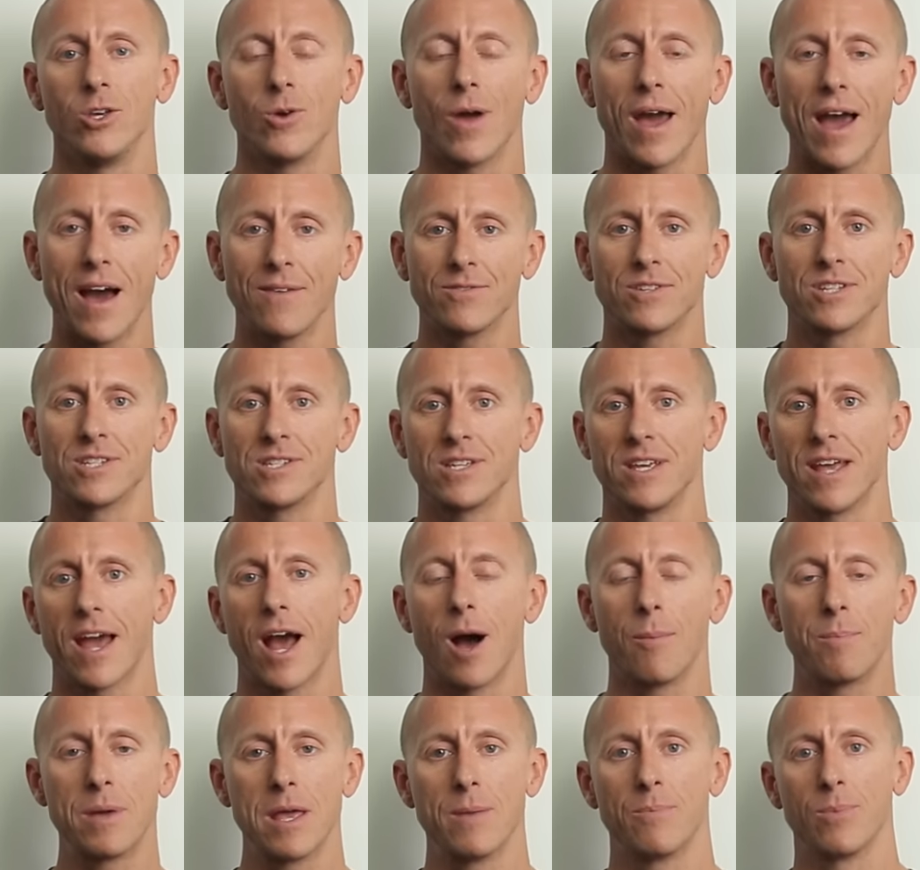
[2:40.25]
you have to see
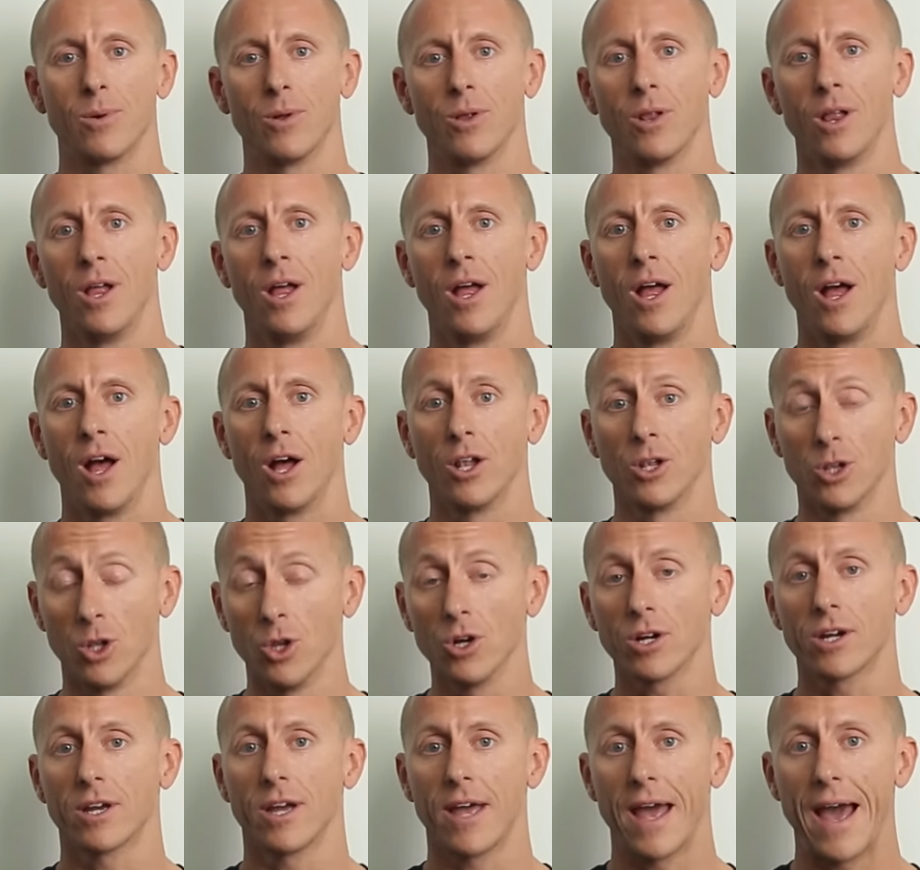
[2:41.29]
how people
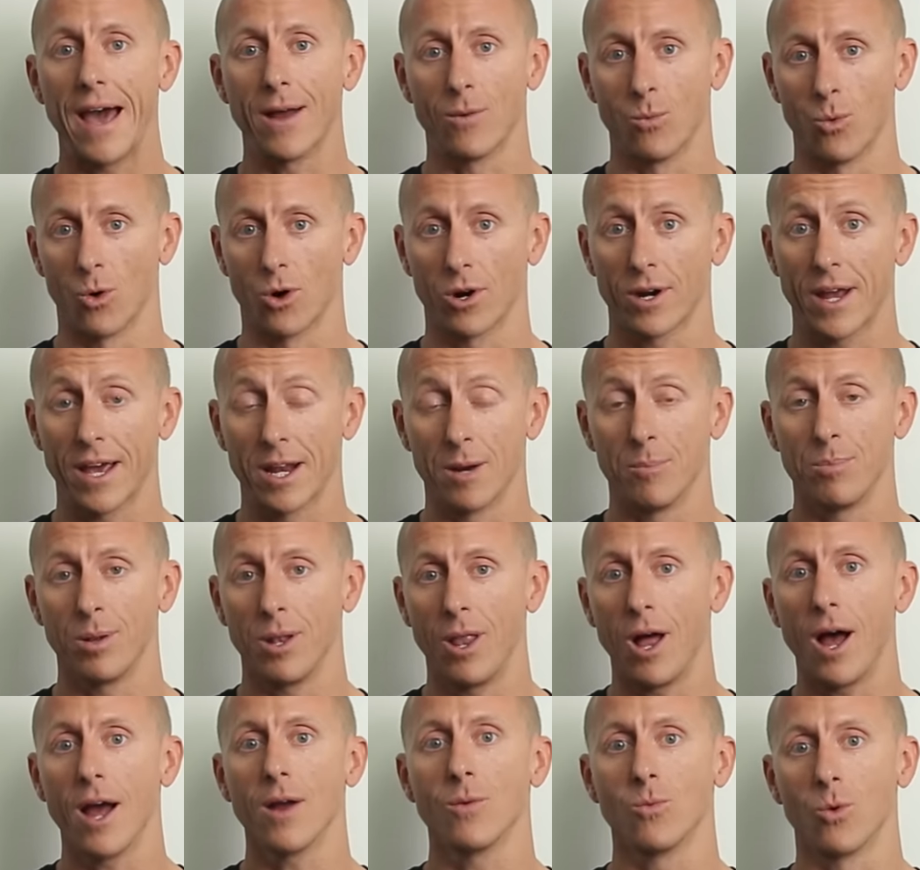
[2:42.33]
look at work and
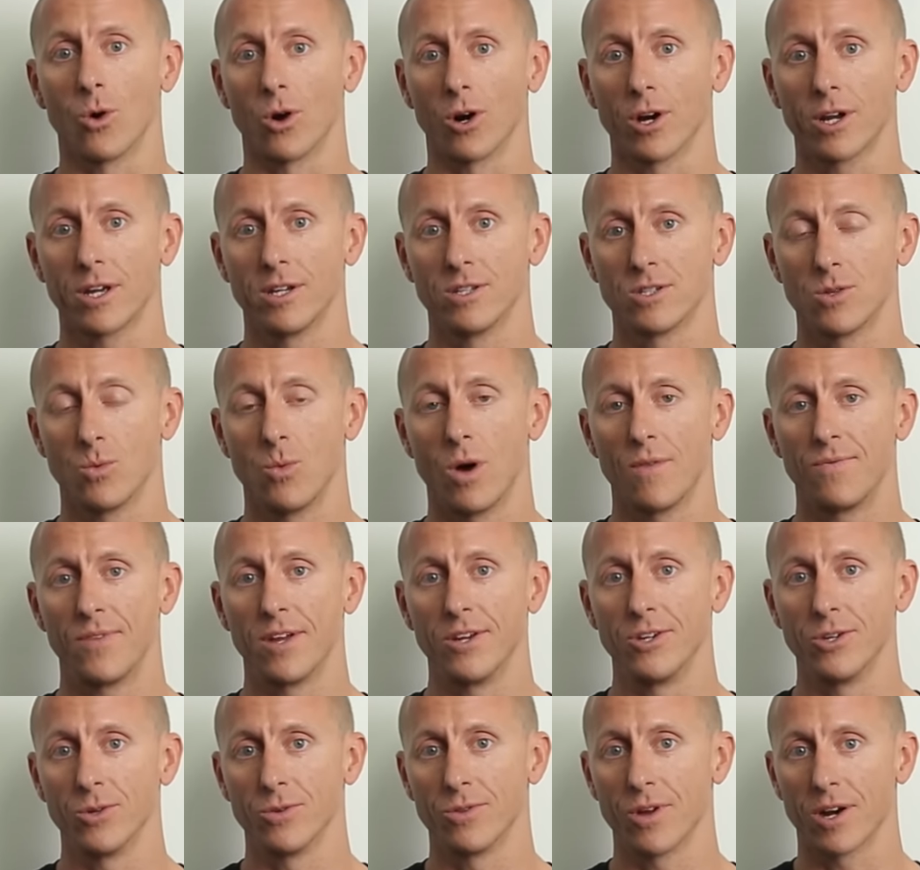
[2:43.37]
apply work into what
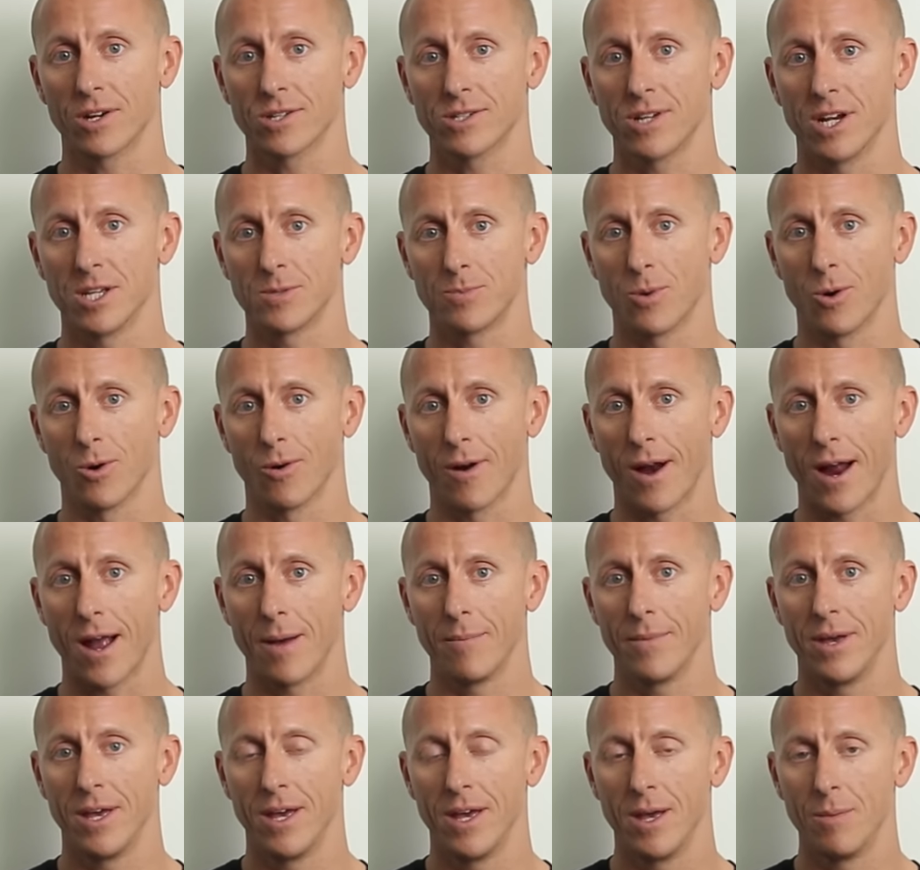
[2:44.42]
they do in their exercise
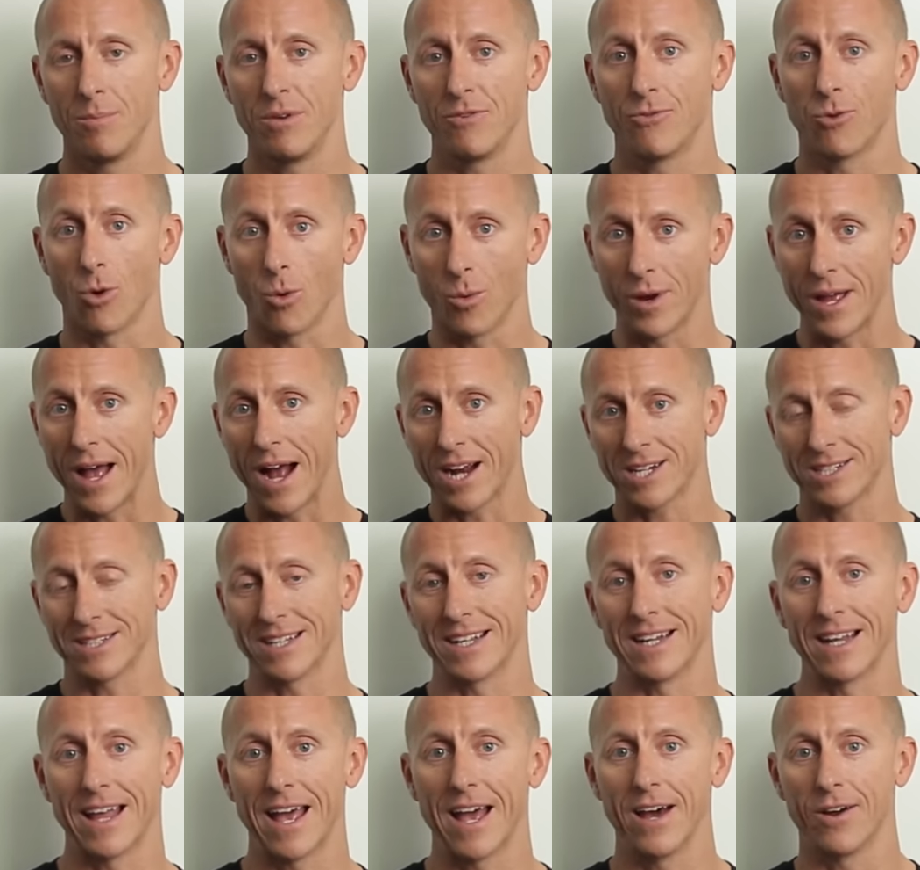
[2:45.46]
program before we
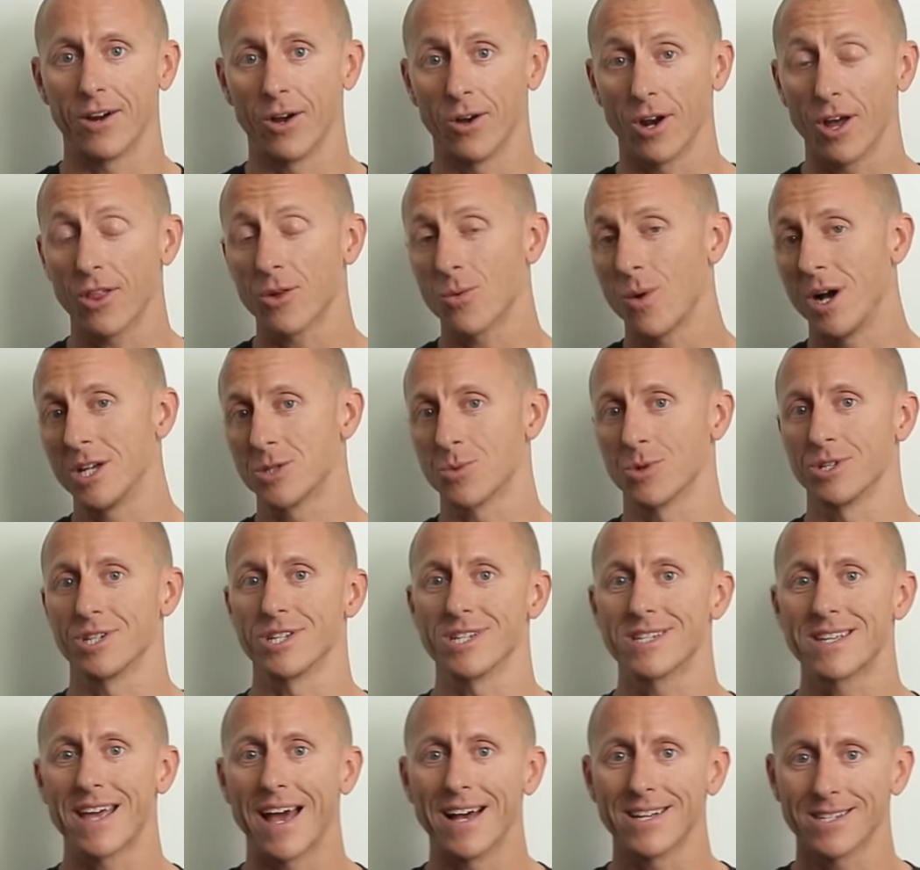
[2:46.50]
actually lay out. Otherwise, we're
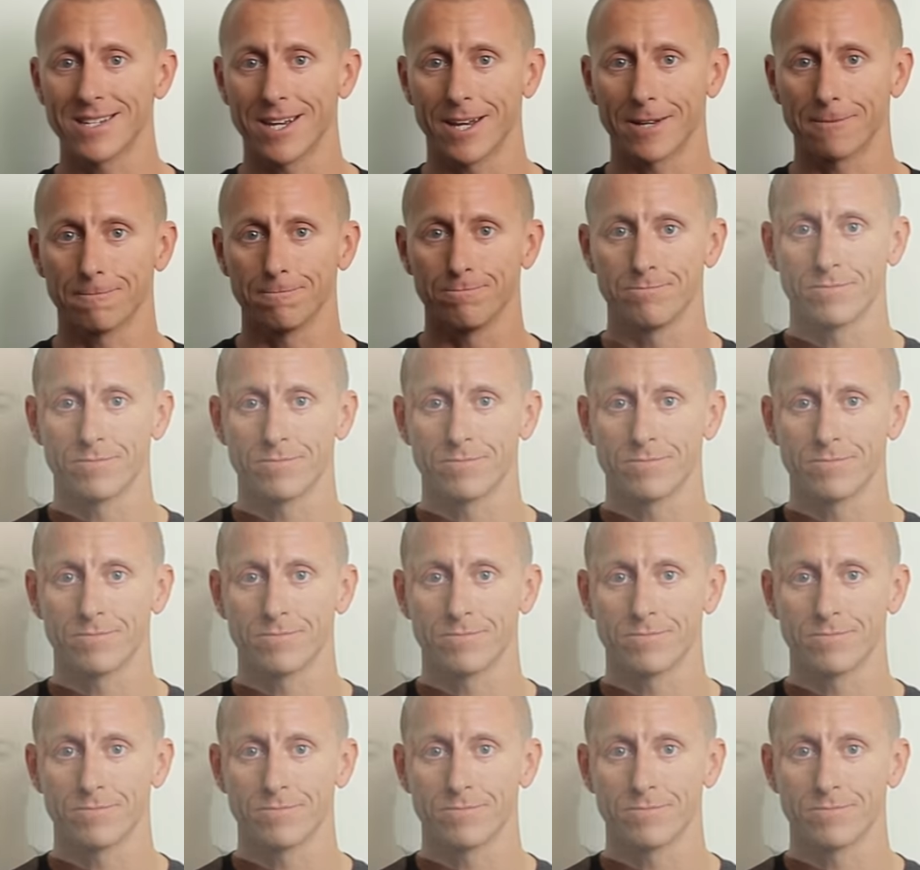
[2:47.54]
just guessing.